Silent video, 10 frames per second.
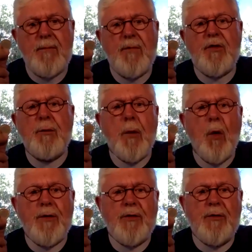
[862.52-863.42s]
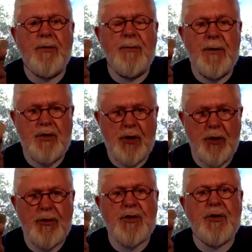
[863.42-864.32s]
supports the
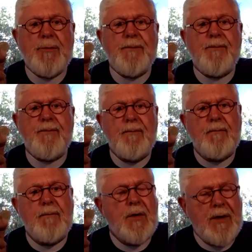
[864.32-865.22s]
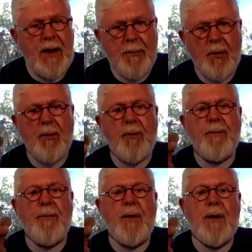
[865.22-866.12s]
church, the
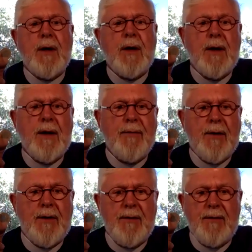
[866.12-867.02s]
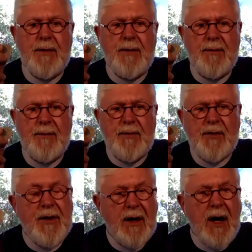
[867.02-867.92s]
temple, the
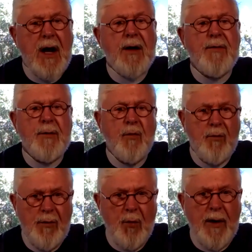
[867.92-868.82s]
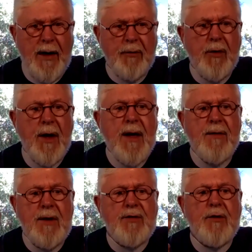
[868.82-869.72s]
synagogue, the whatever.
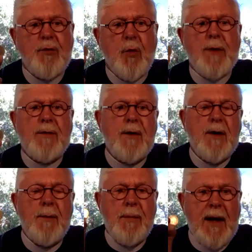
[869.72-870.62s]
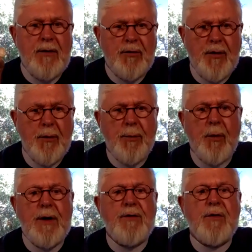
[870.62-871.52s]
This is what pays for your
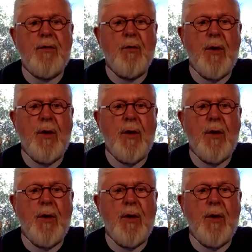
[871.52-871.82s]
priest.